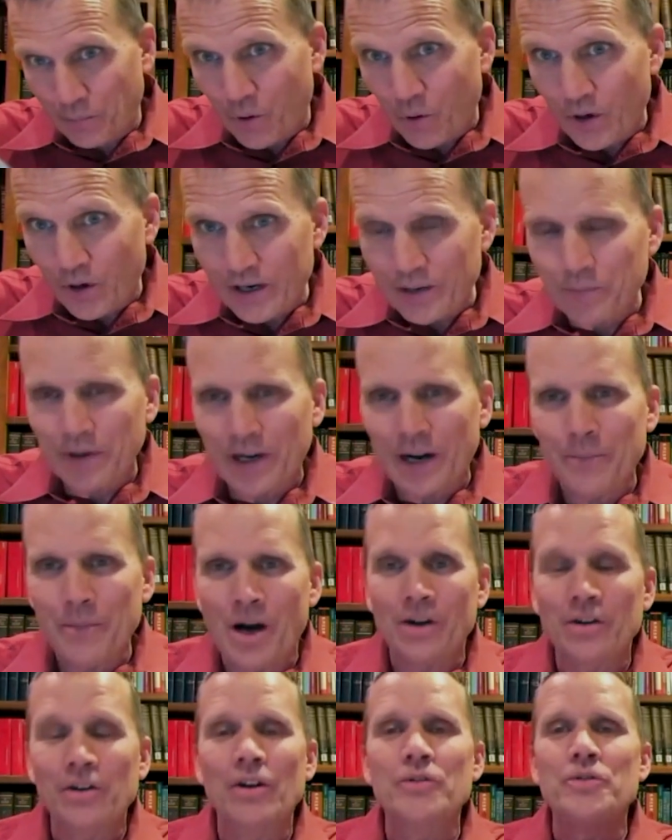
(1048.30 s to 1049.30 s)
point, but I'm
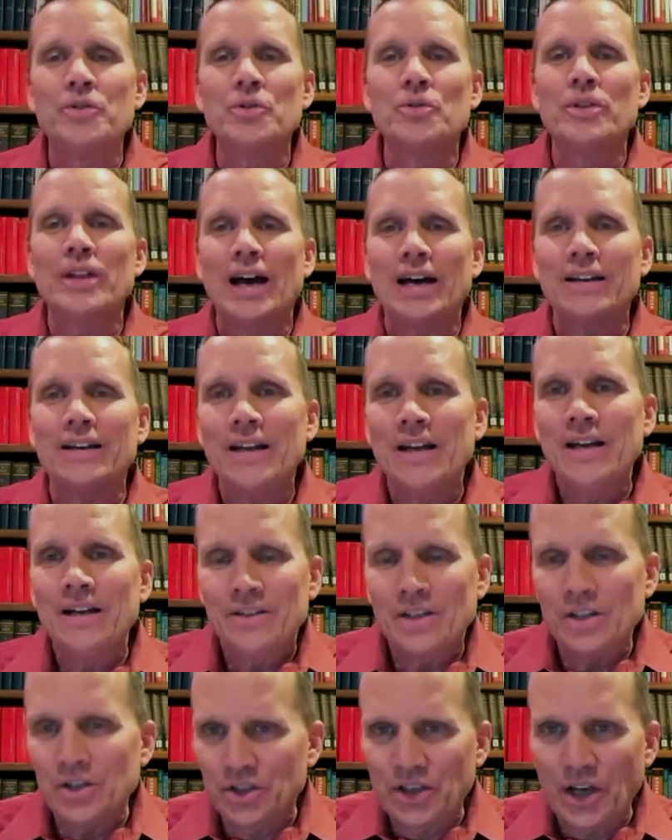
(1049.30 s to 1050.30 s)
not going to do that
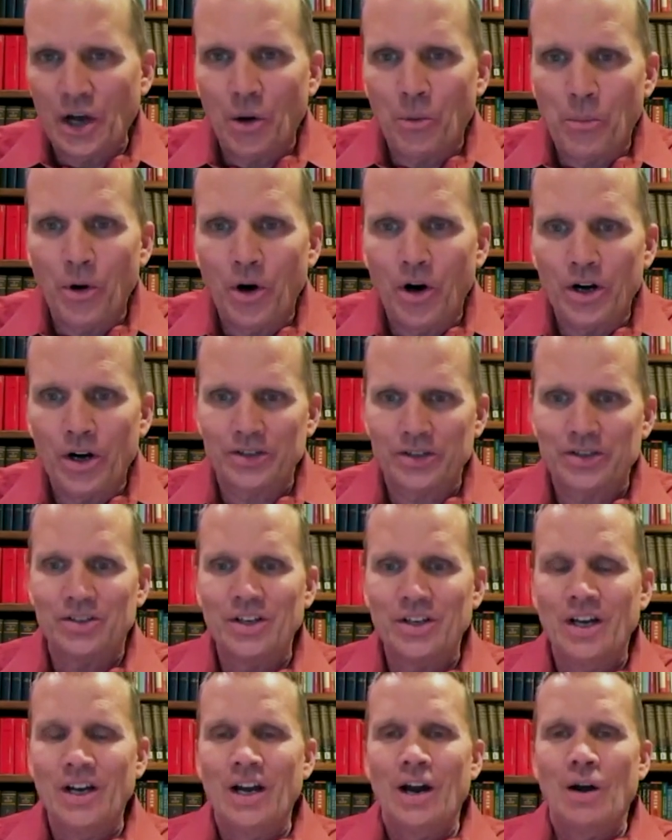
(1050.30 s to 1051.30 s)
to sell
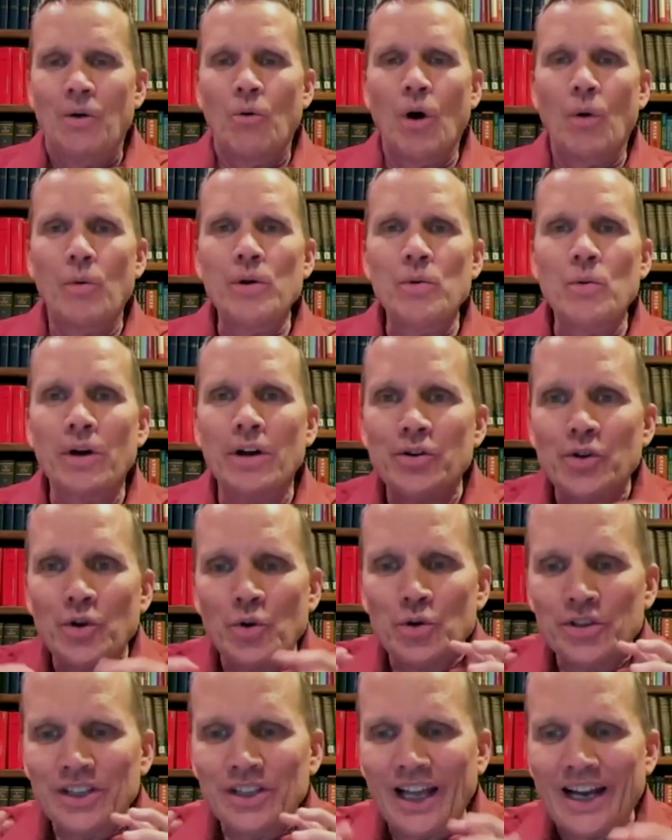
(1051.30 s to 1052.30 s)
books. What we want to
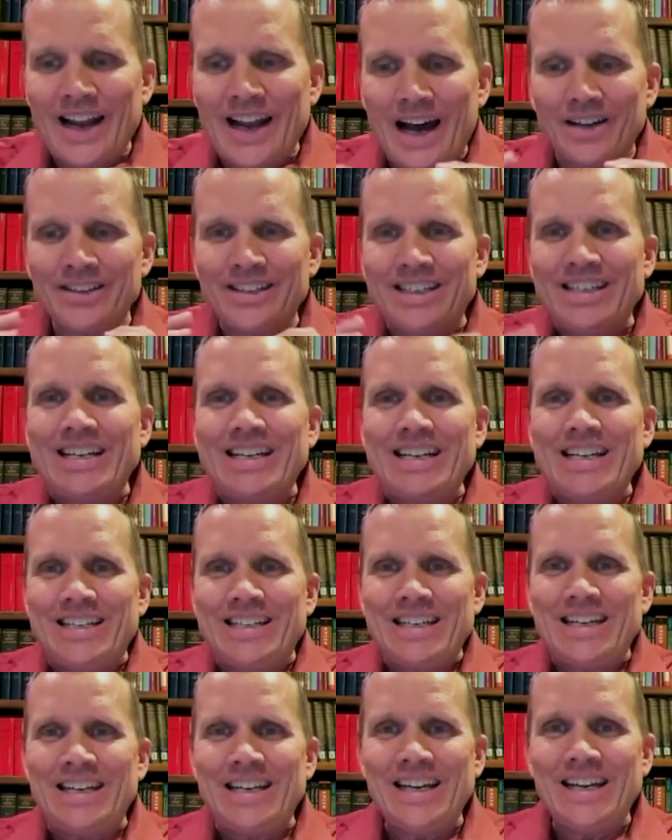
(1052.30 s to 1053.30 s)
do is lay down D D
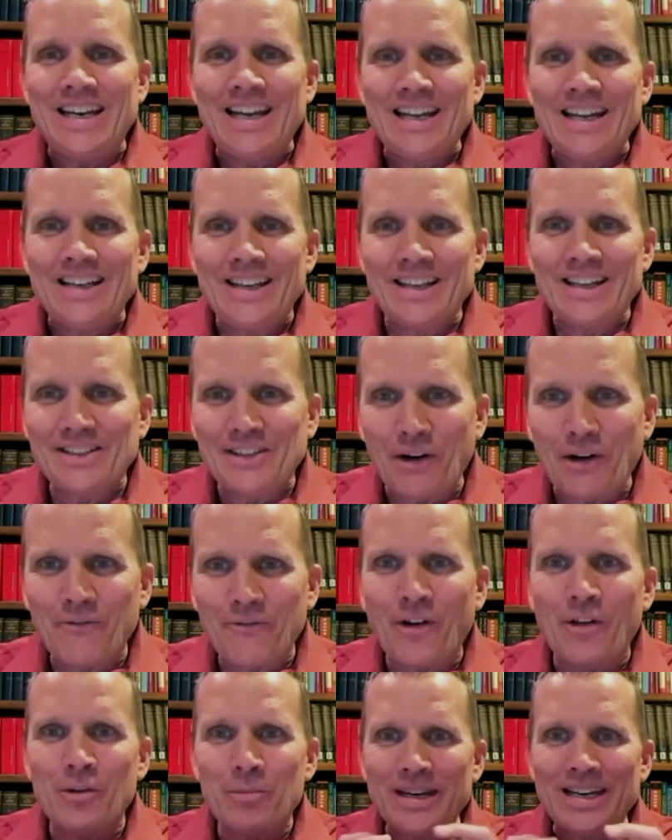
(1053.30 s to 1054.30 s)
T, the stuff
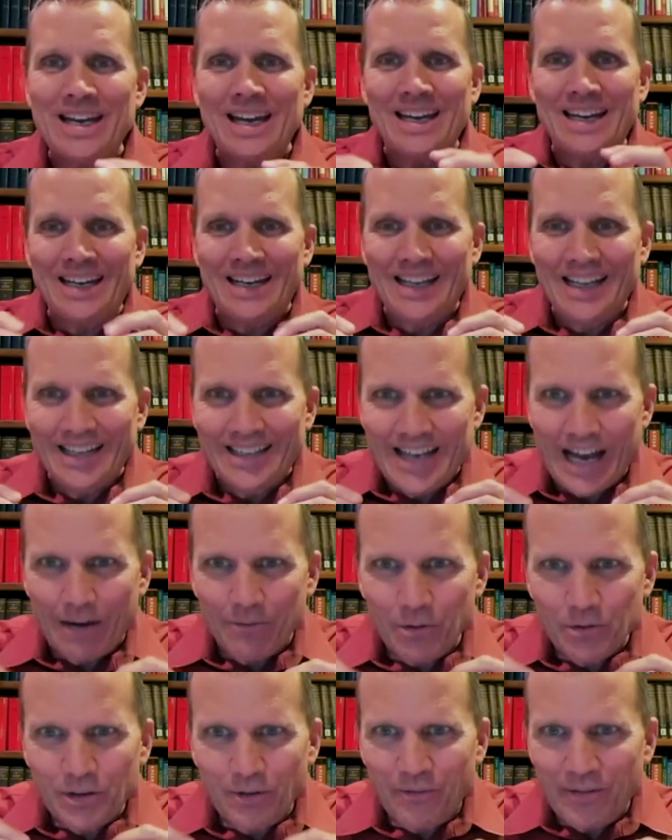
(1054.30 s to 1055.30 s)
from the beginning.
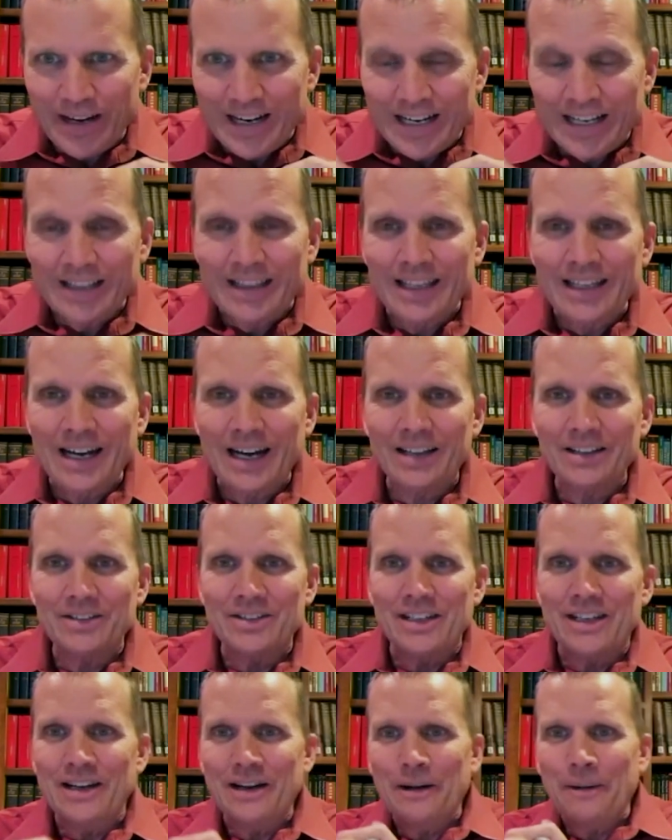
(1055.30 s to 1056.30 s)
Devil By the way, everybody
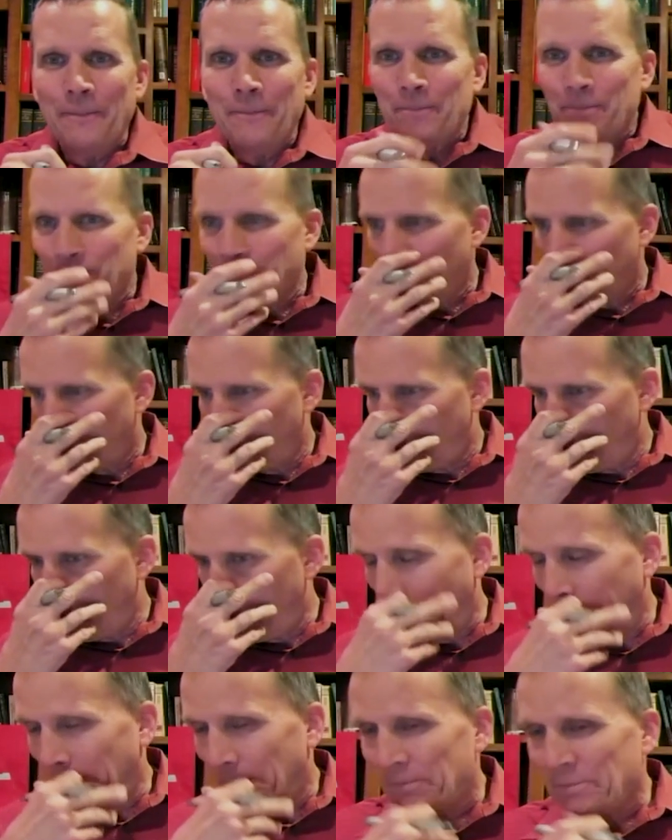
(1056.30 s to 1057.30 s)
needs to buy uh, uh,
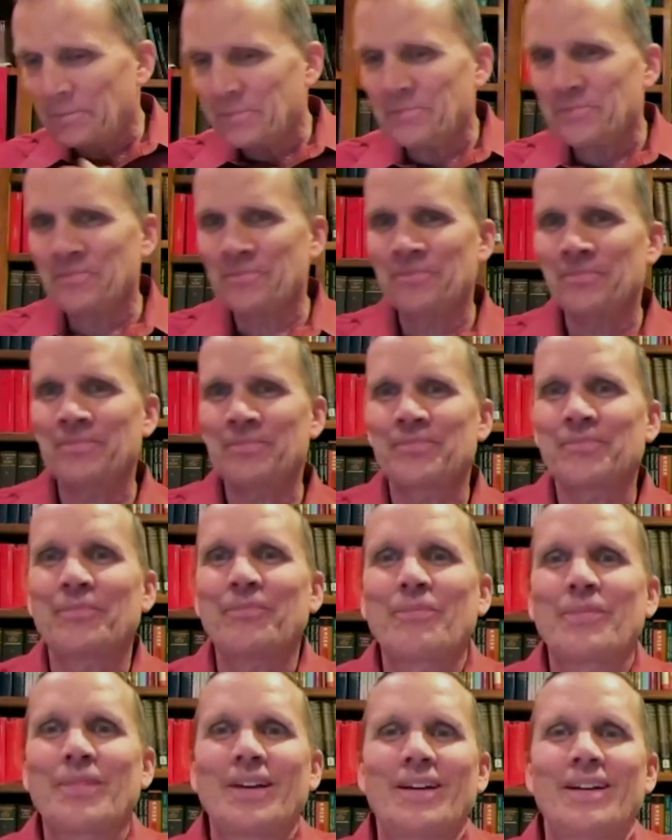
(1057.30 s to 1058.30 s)
Dan's book's coming
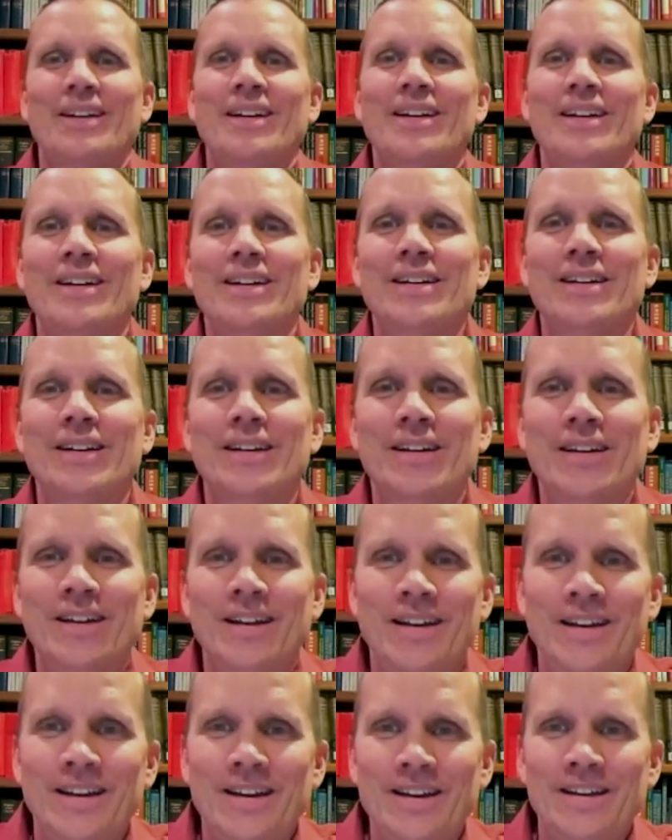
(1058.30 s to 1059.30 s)
out one month. I'm telling
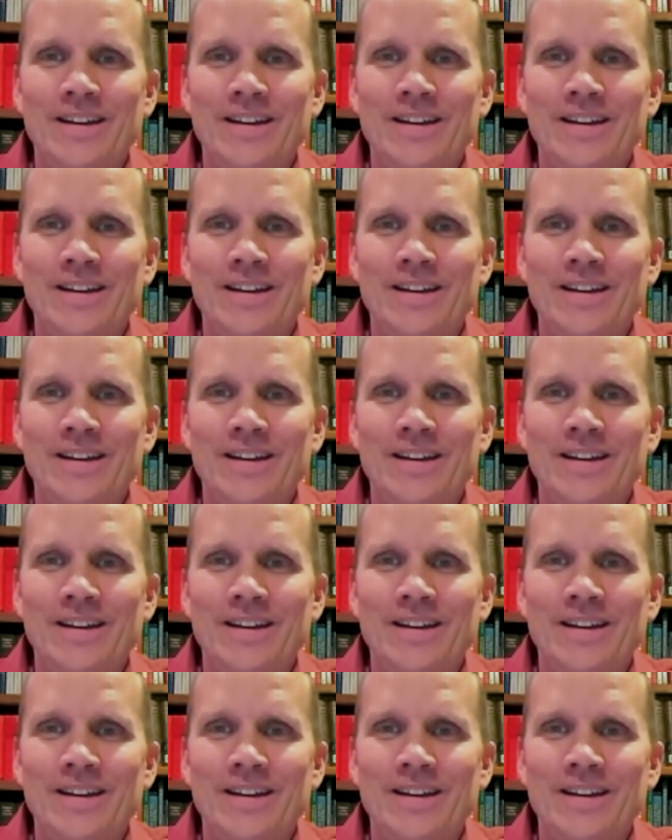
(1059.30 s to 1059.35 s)
you,